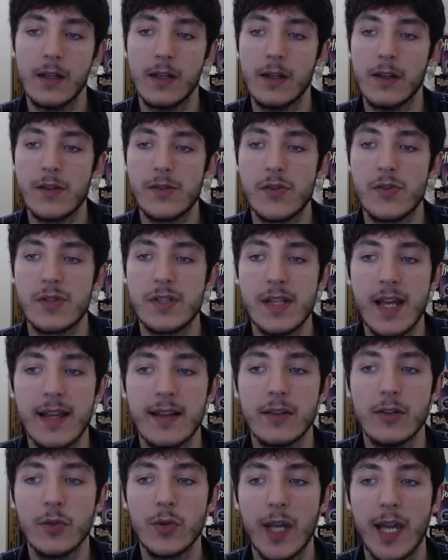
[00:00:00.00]
So set
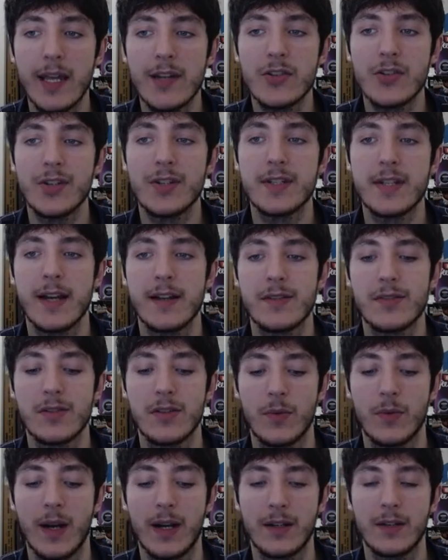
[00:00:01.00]
location test
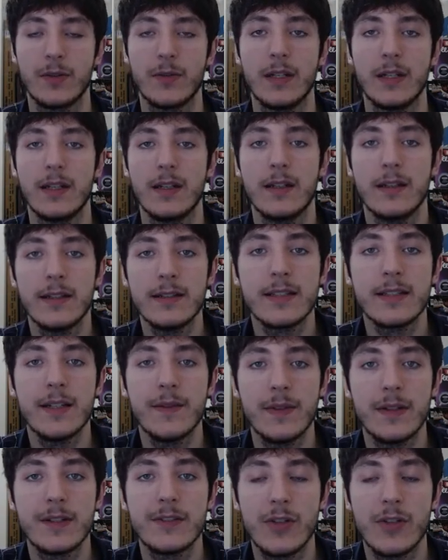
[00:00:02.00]
directory. Let's give
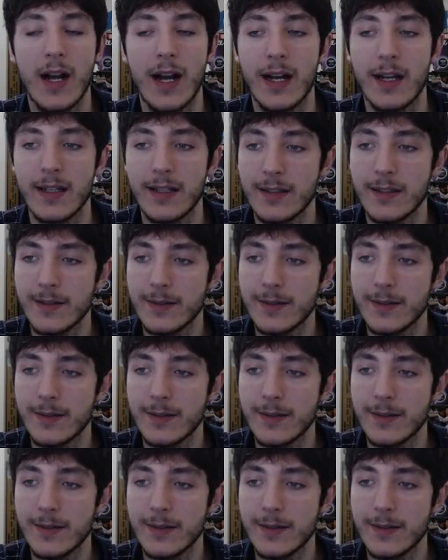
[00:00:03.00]
it a try.